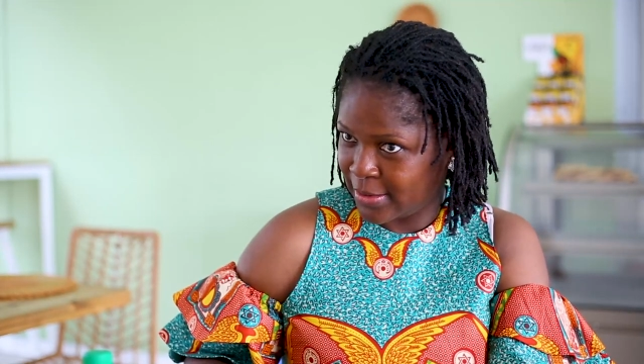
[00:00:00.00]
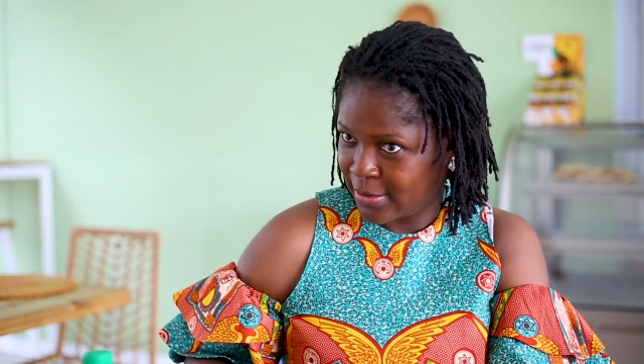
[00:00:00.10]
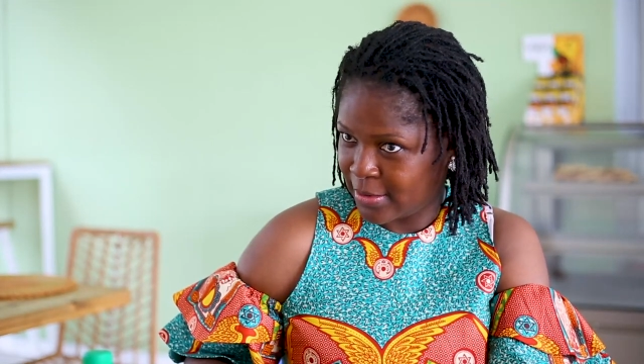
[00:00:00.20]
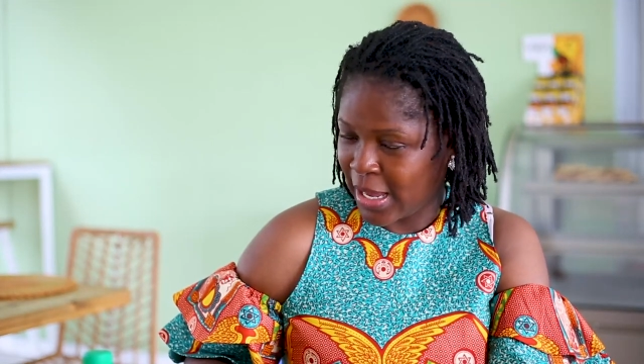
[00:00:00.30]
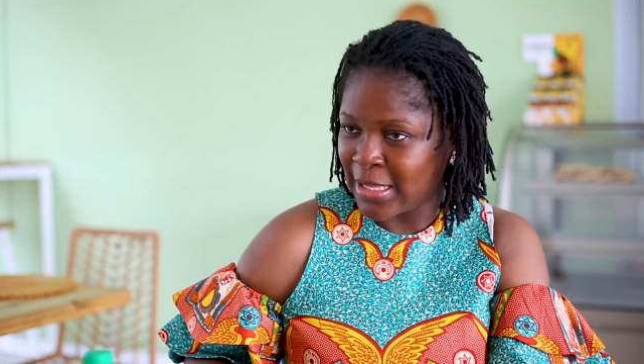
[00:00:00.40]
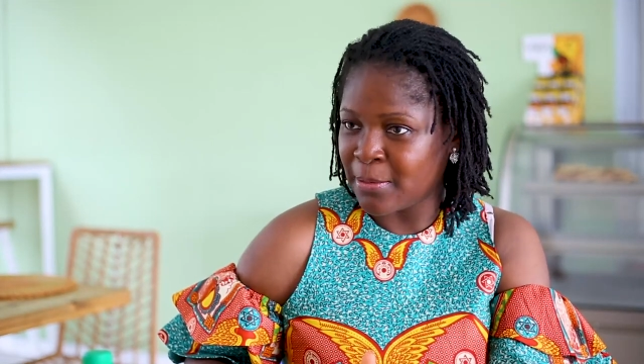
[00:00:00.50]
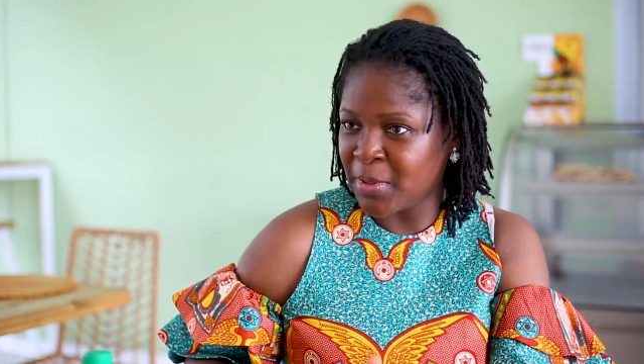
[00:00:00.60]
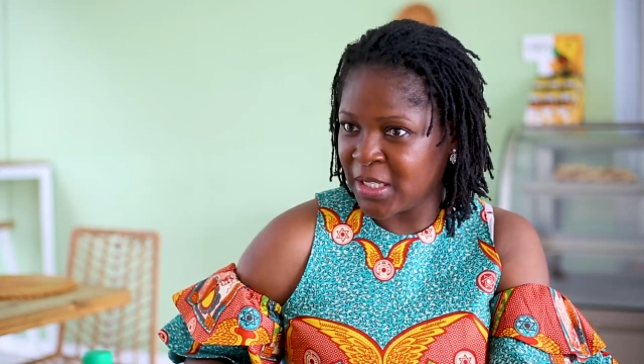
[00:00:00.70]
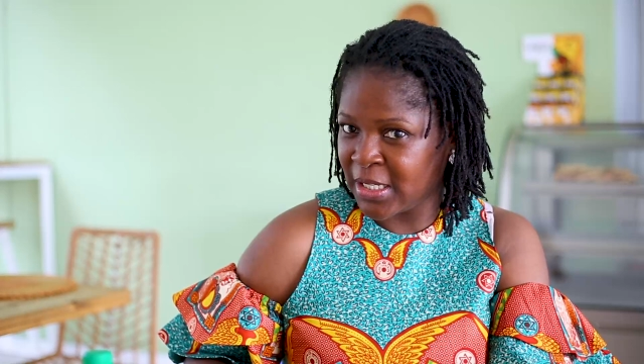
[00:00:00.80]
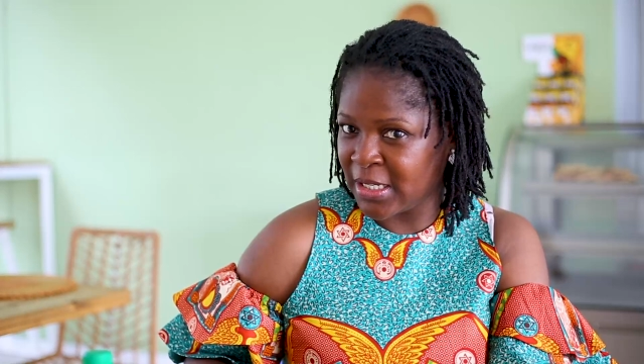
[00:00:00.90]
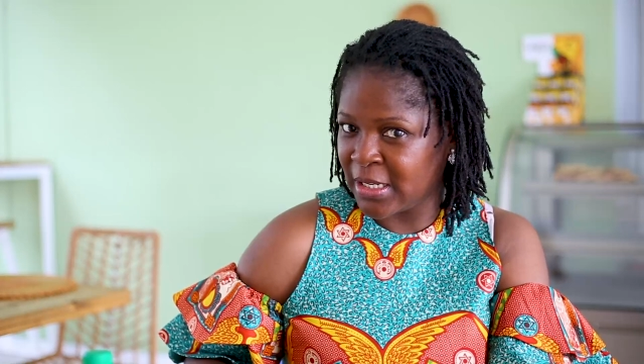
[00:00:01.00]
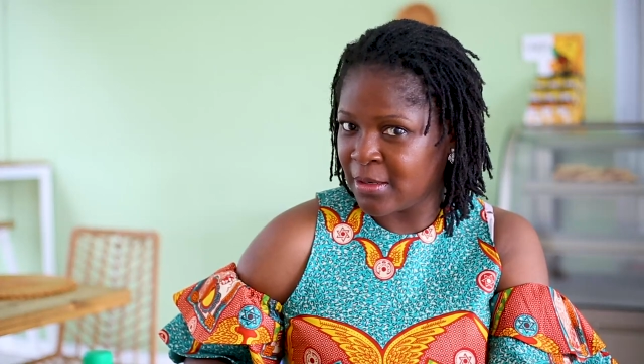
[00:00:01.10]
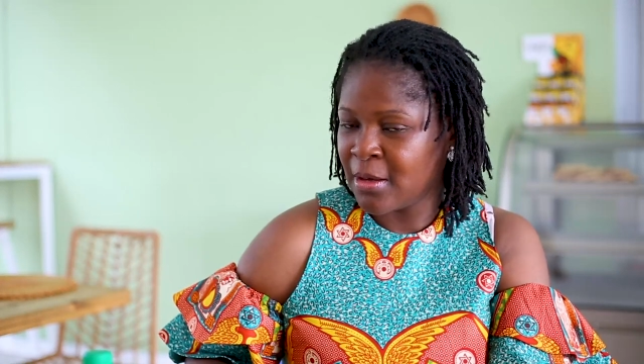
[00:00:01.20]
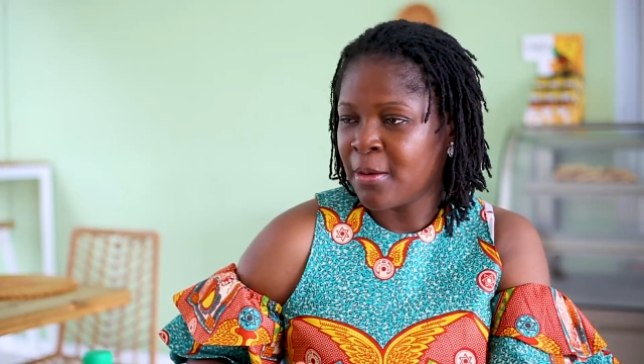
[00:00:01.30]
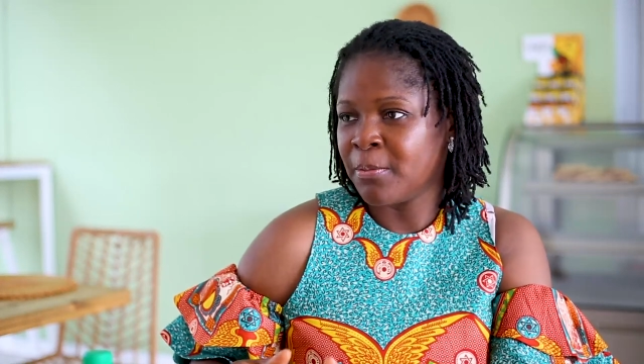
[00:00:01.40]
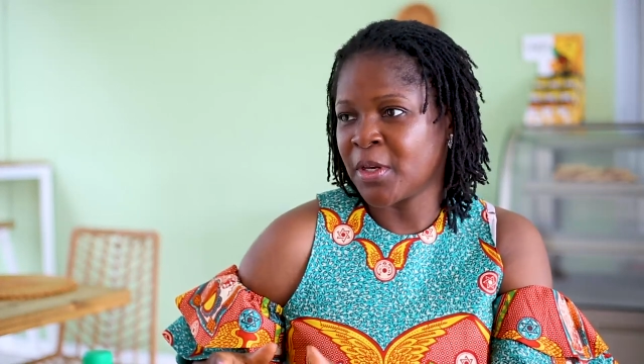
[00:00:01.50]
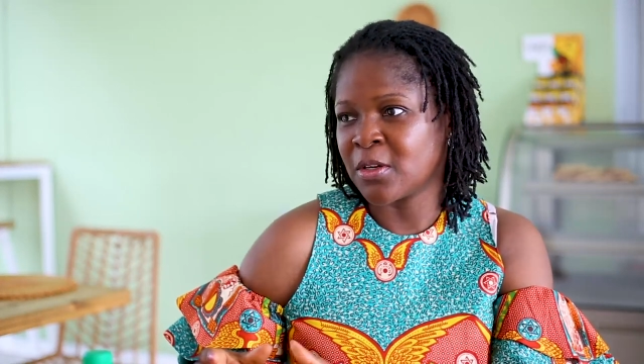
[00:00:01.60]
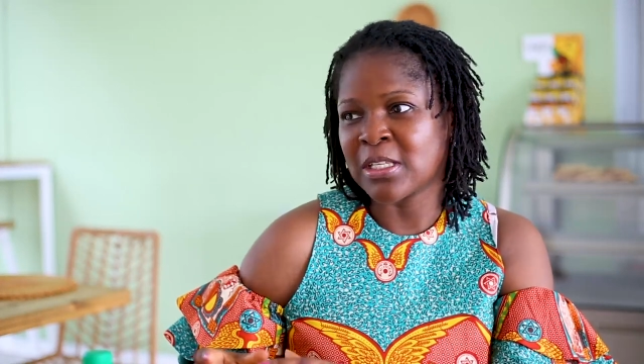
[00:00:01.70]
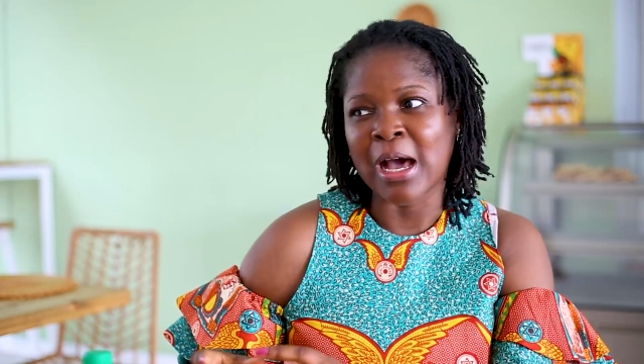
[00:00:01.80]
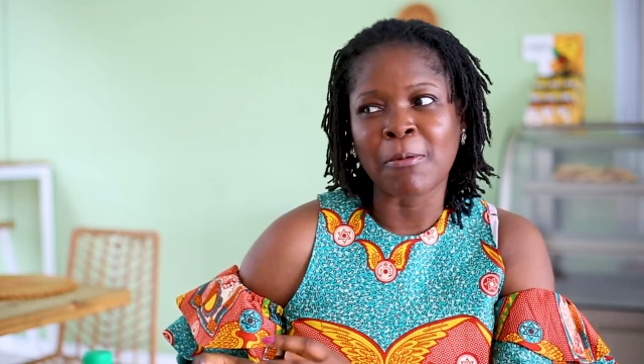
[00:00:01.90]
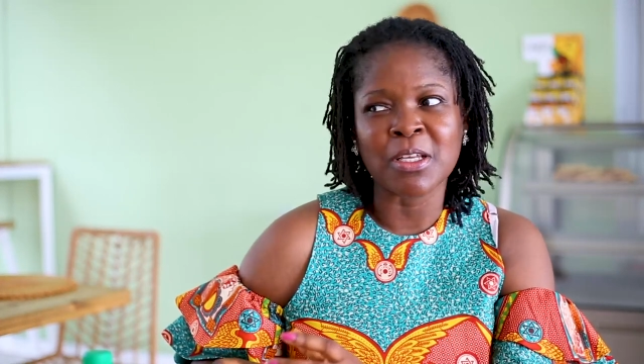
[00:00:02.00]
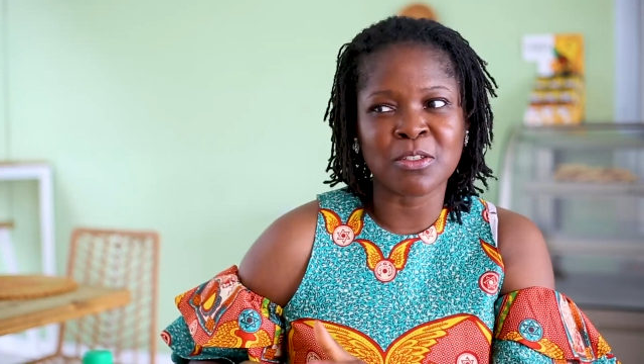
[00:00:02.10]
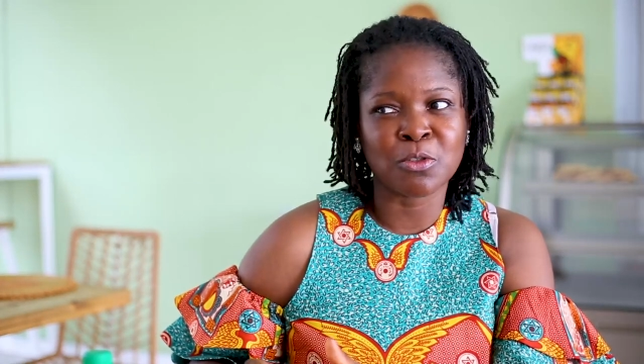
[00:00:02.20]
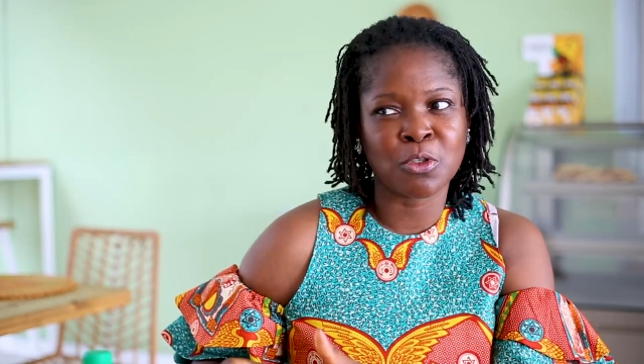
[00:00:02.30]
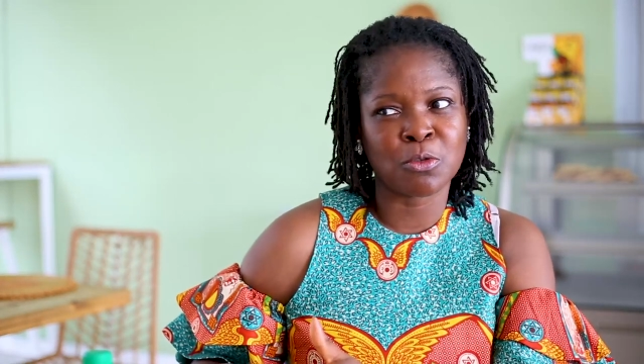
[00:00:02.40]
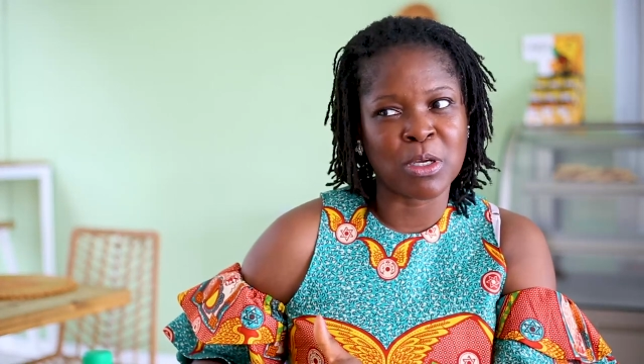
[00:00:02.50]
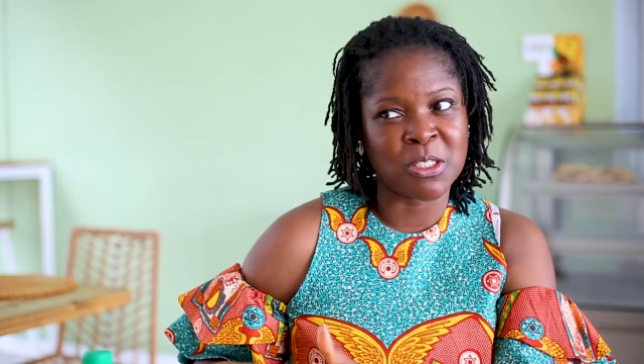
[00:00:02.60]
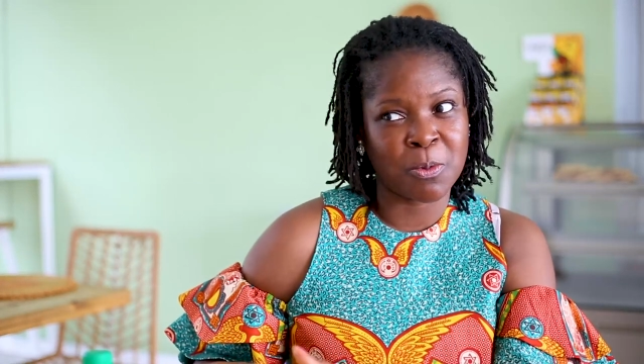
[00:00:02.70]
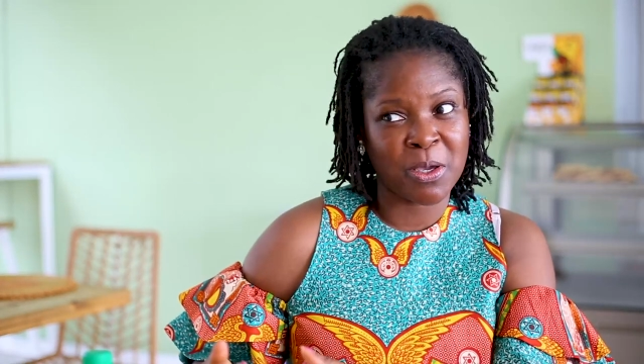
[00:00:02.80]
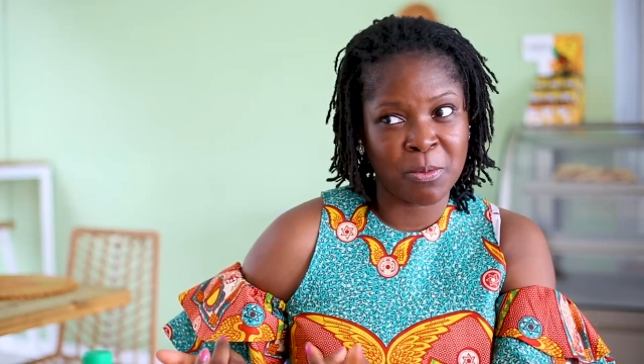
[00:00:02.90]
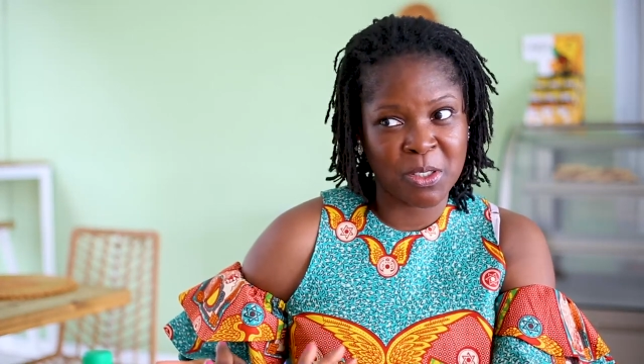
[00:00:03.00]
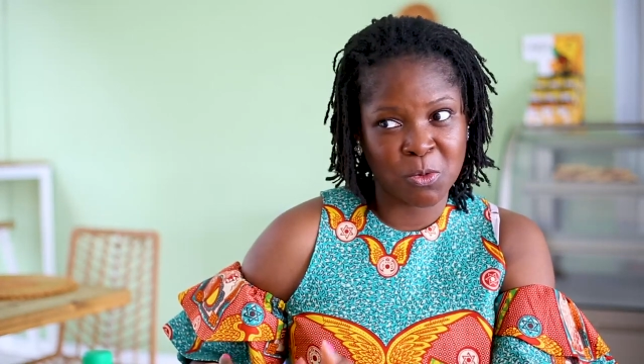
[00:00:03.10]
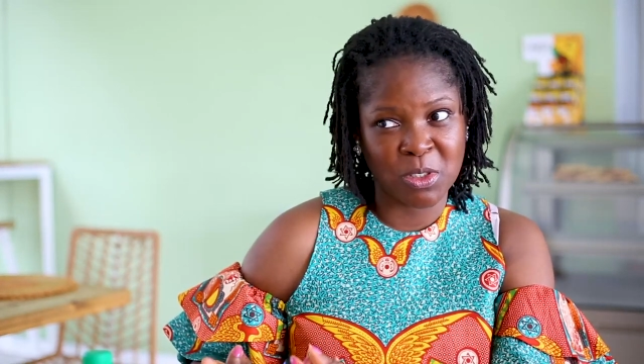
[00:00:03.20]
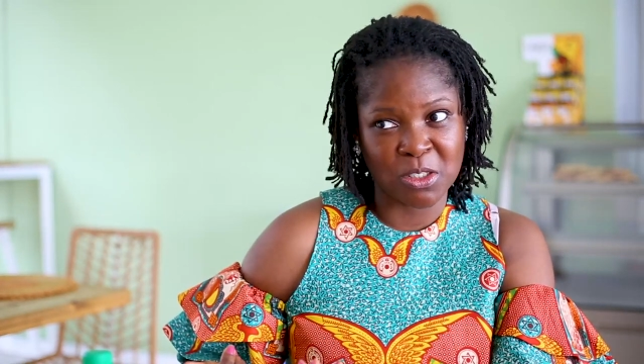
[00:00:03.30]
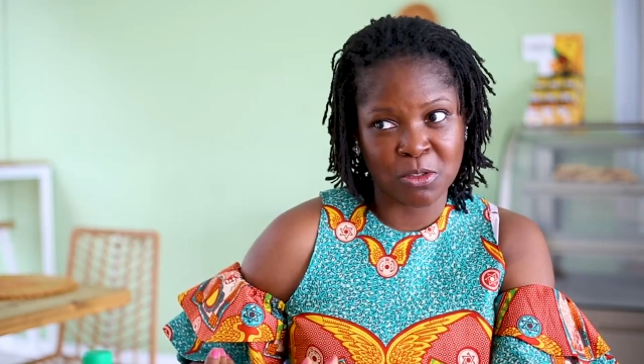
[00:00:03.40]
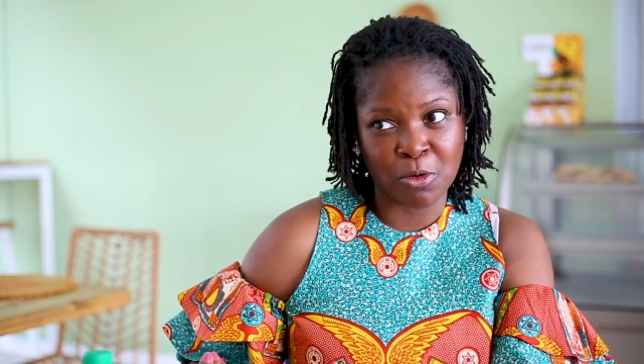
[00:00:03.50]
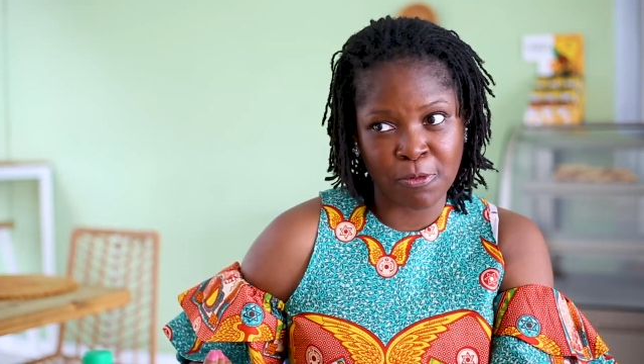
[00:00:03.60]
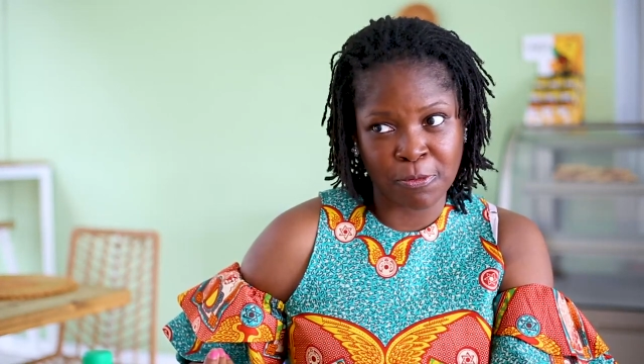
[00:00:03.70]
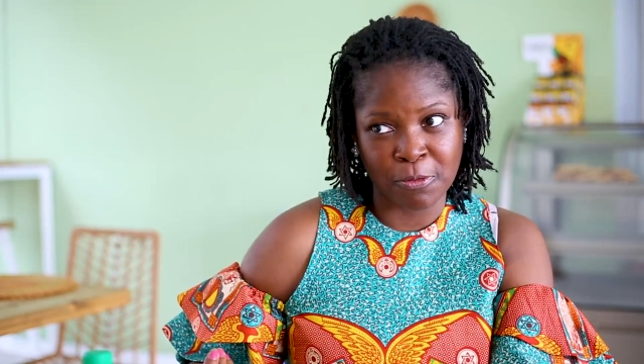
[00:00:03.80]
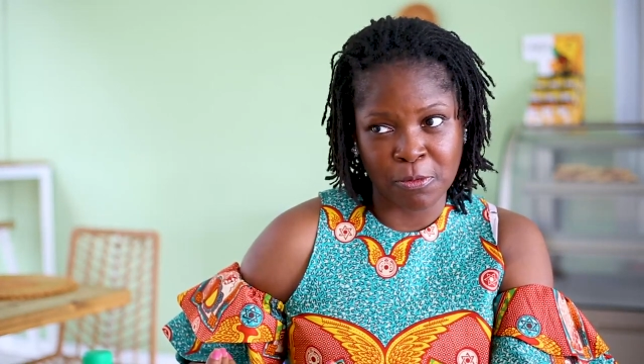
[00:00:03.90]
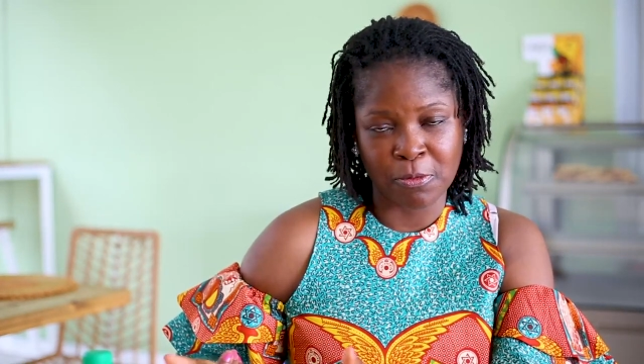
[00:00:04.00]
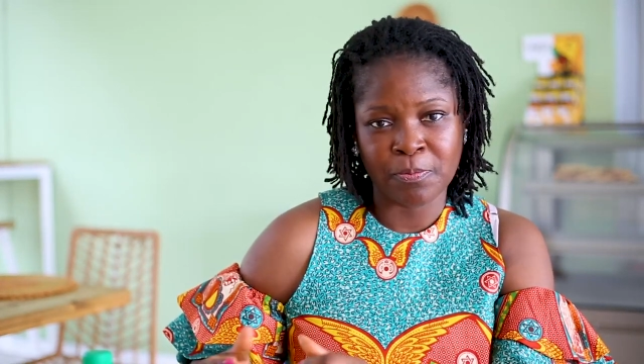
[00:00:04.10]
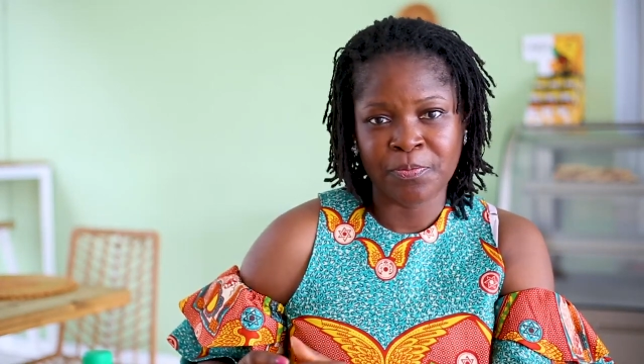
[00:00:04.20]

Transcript: Mm. At the beginning, because I wasn't too experimental with the tofu.